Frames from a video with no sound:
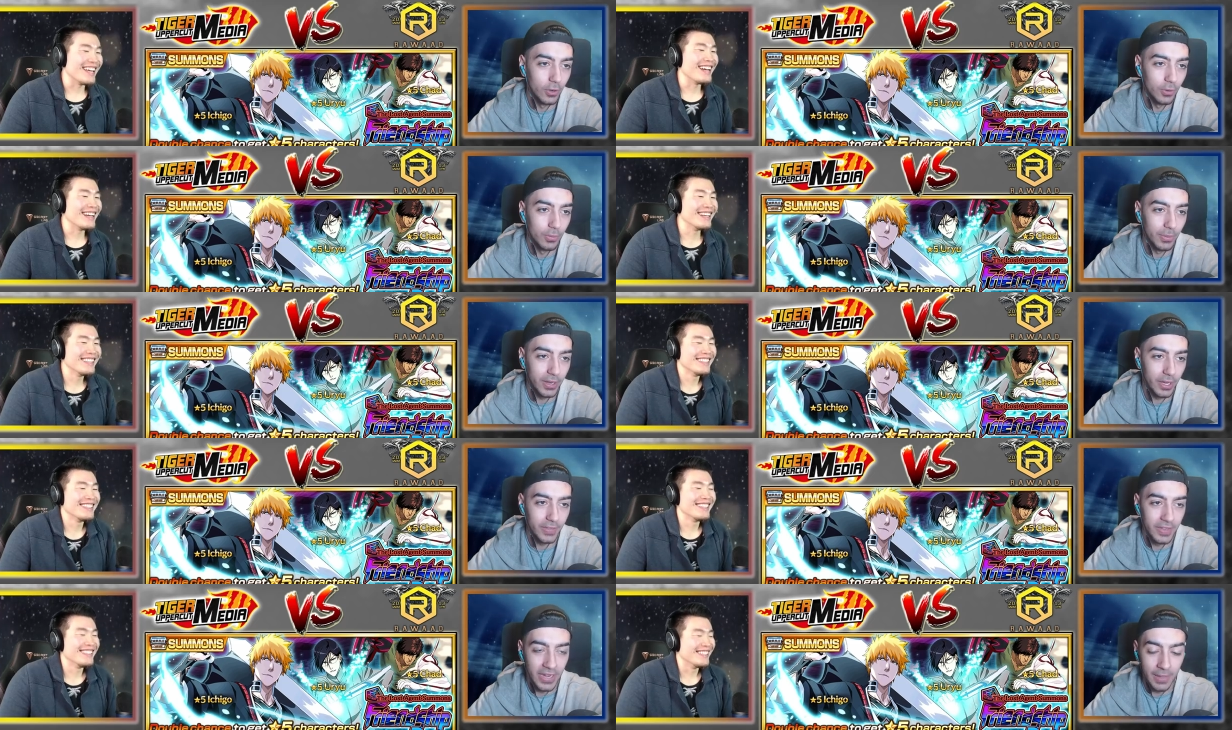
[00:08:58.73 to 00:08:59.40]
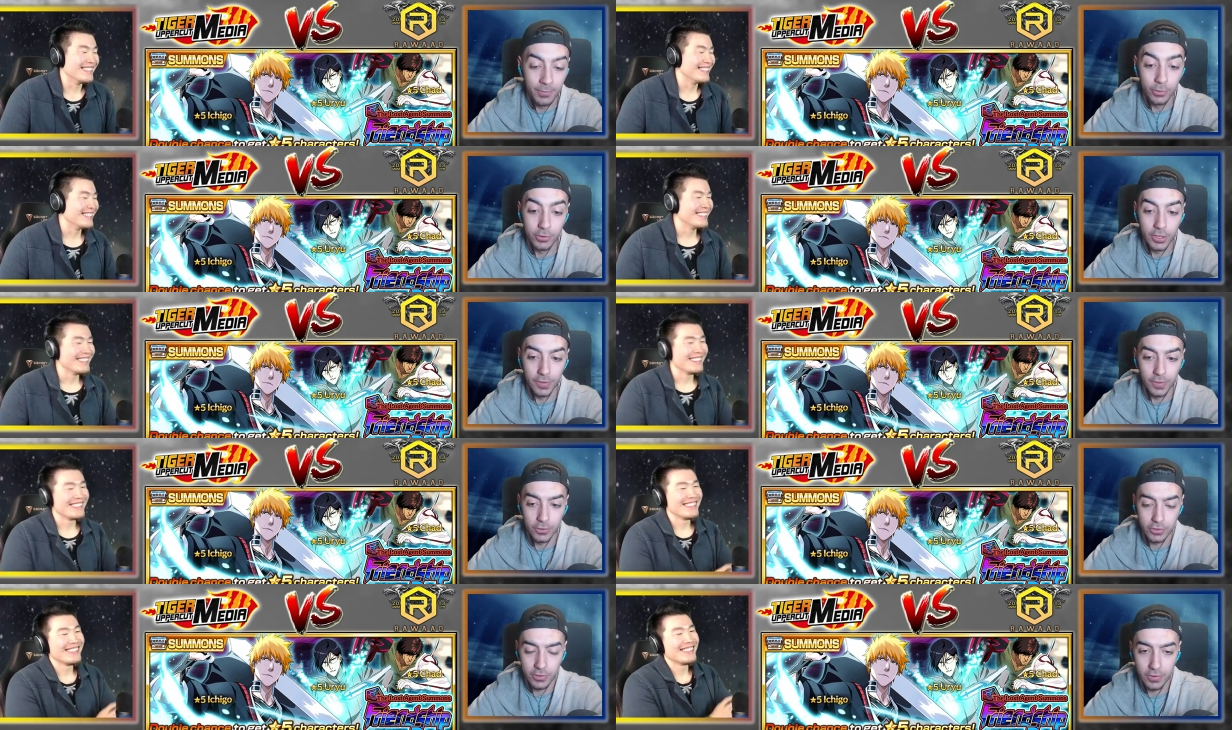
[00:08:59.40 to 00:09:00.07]
Speaker 1: my god. The Nemu's good though.
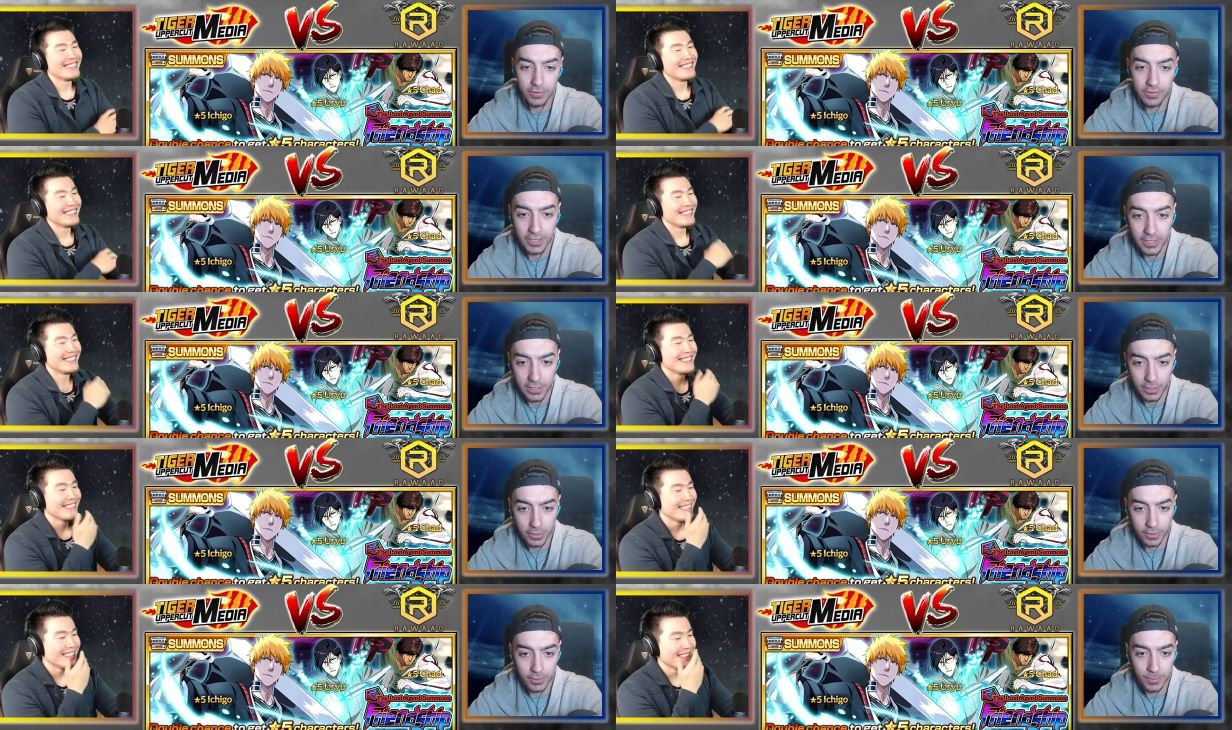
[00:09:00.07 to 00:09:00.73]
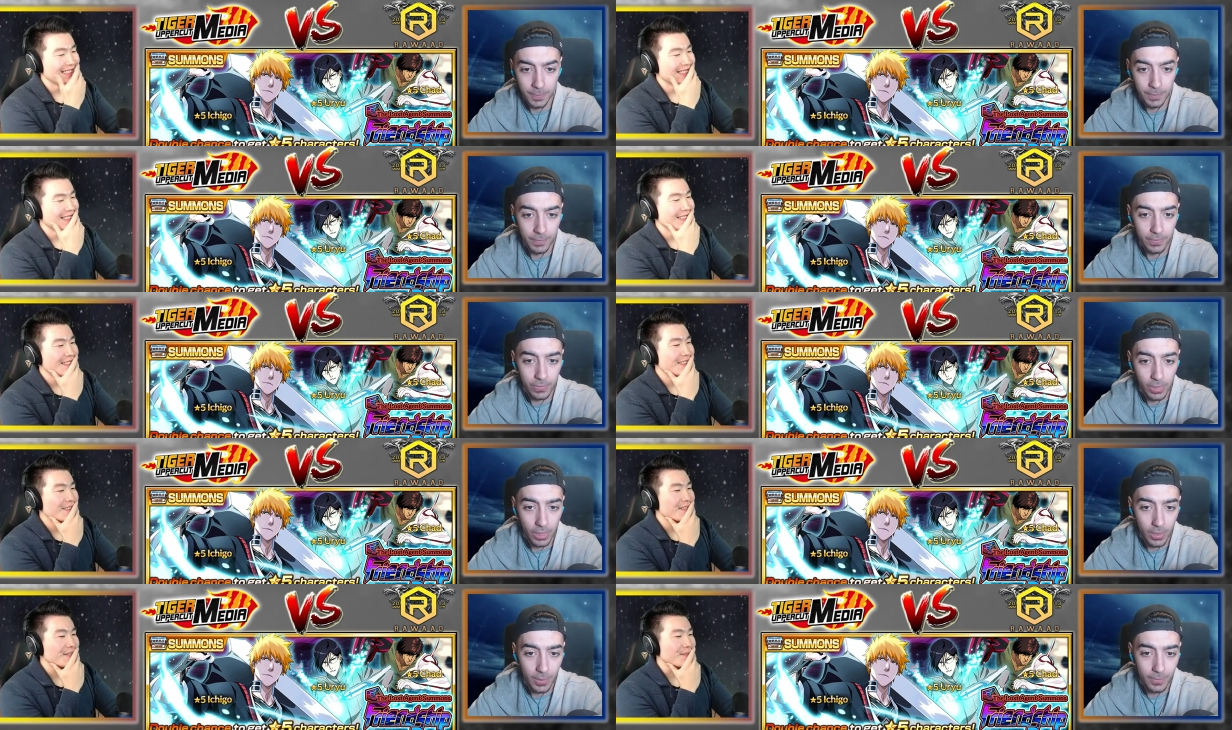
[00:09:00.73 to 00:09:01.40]
She's a sick healer.
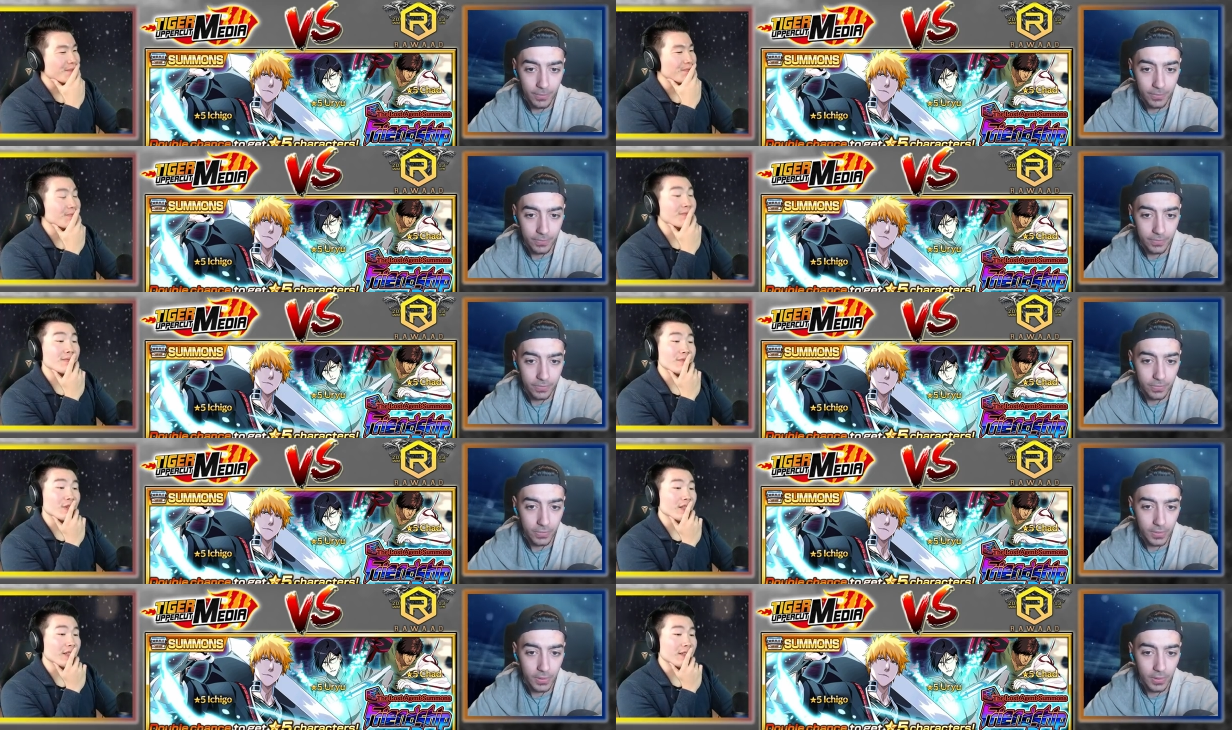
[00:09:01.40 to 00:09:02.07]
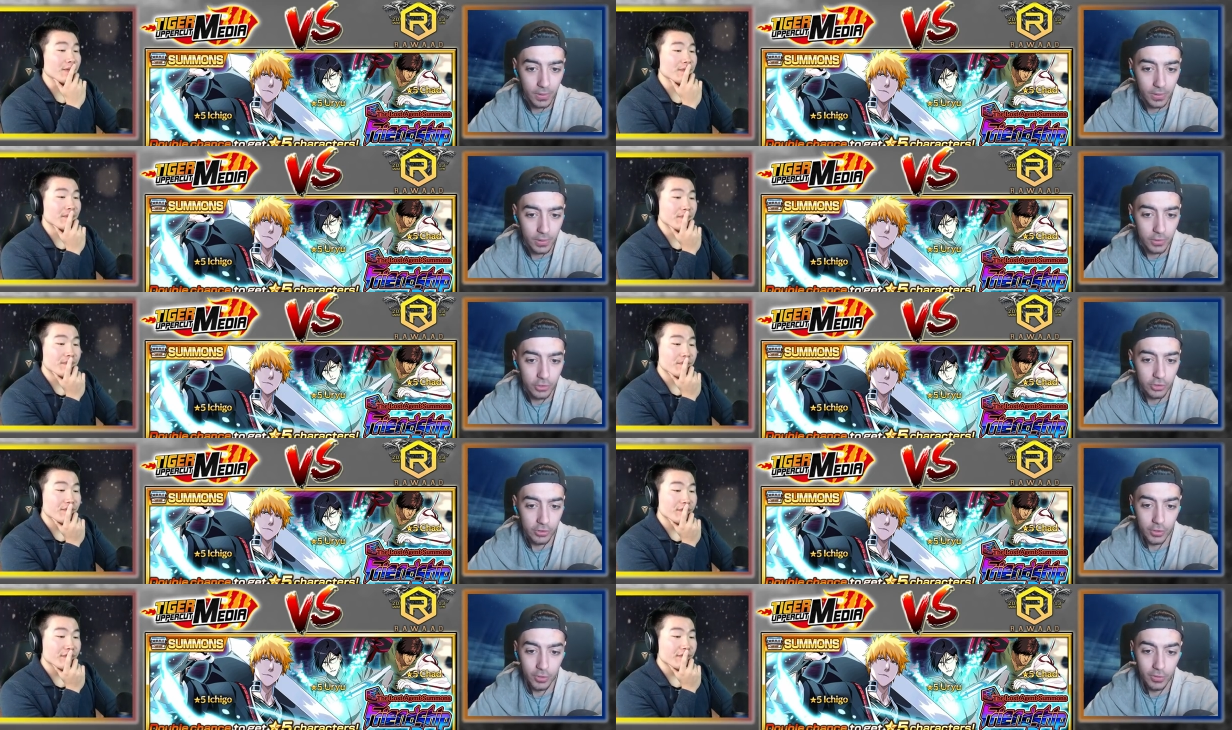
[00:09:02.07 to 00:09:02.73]
Hmm, really? She's a
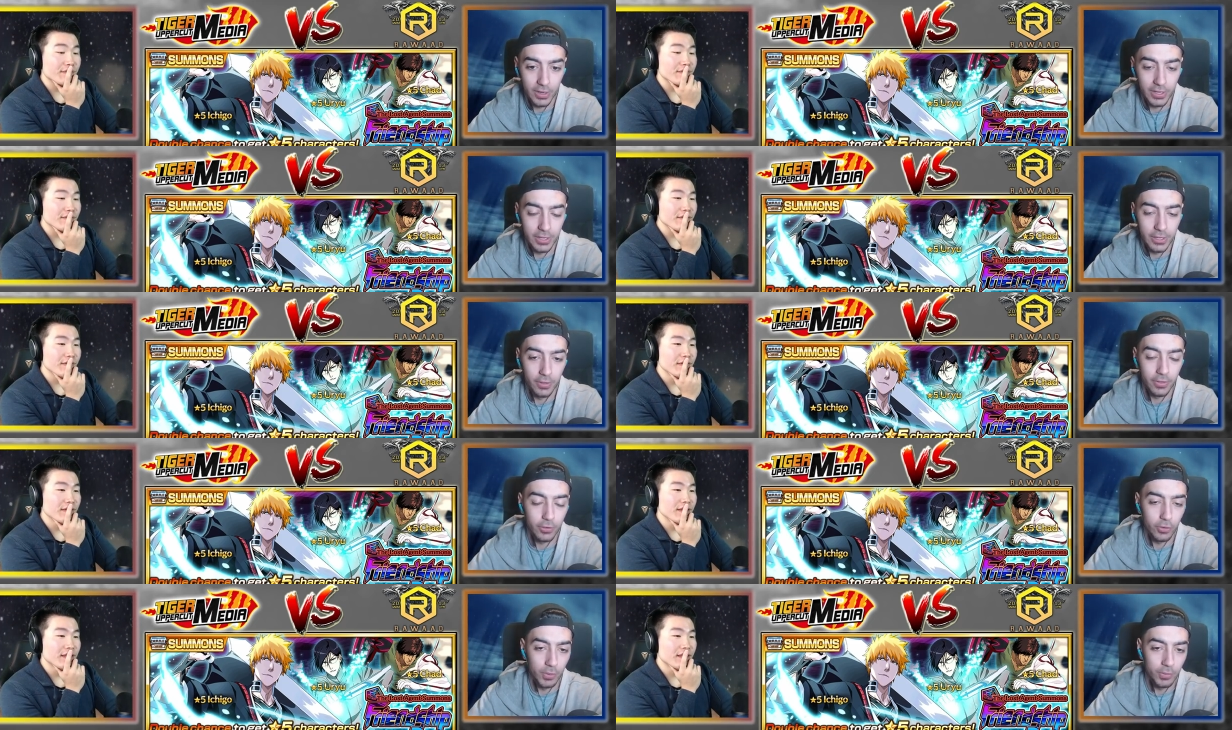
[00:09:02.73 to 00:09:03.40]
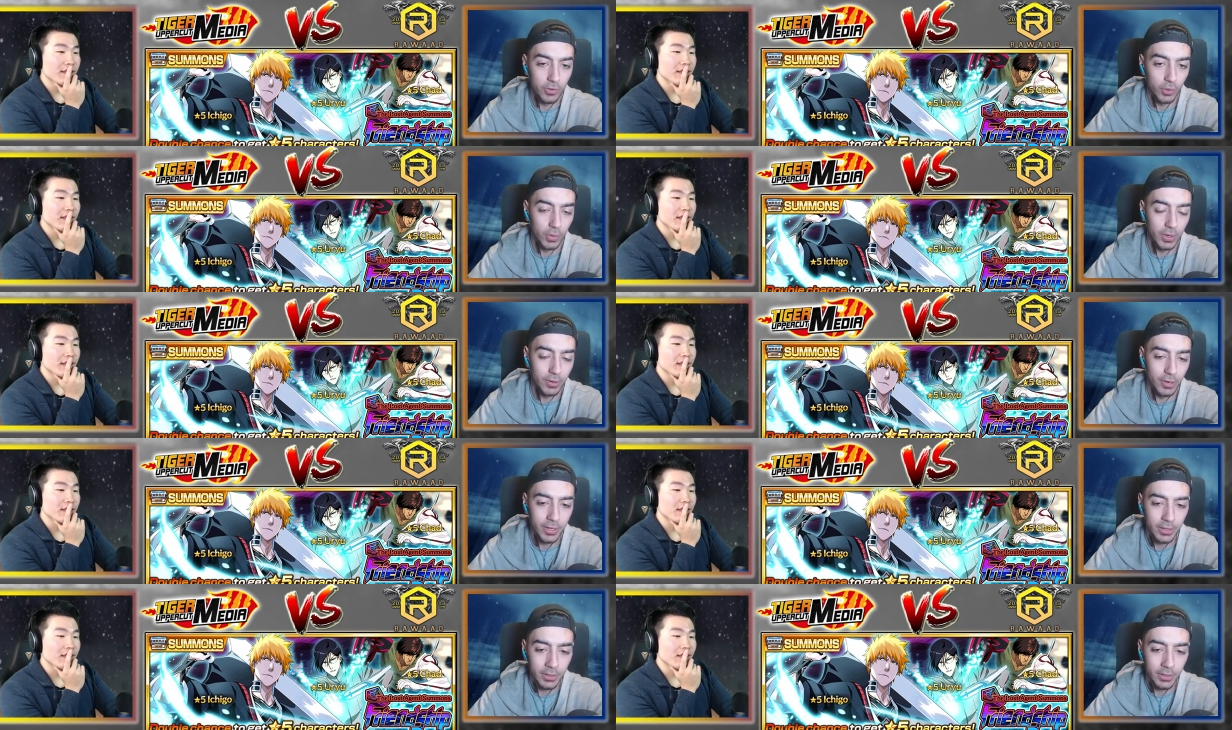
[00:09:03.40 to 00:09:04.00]
great healer. The swimsuit one, right?